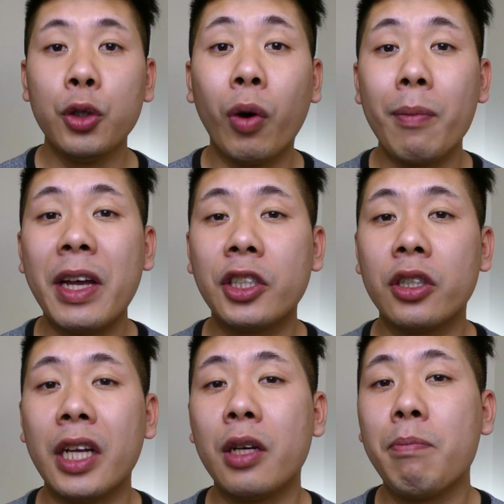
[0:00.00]
You want to make
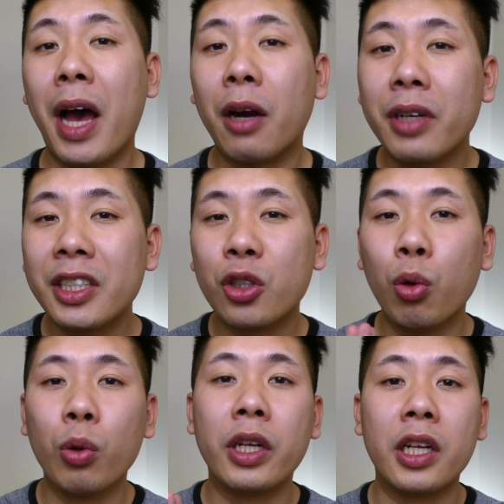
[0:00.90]
sure that your battery is
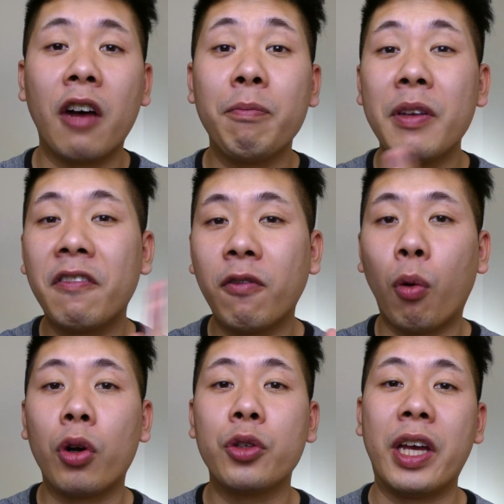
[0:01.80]
cooled enough
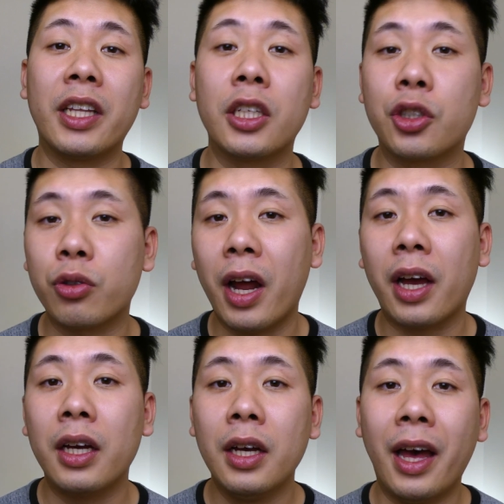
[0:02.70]
before you hit the
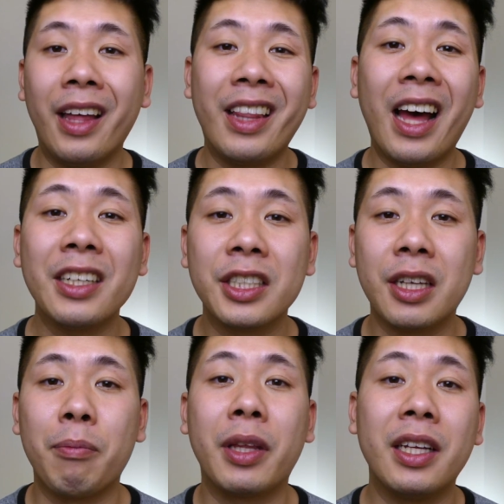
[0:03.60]
track and that is
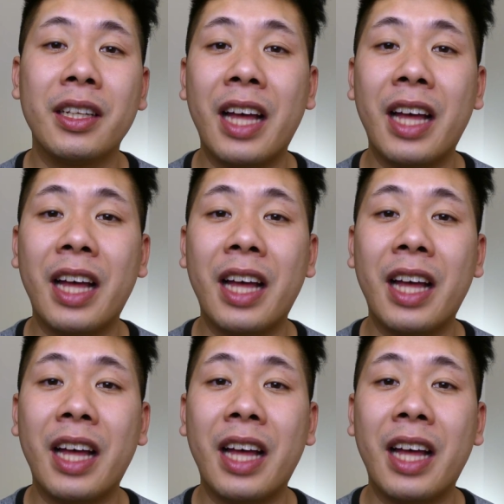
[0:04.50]
something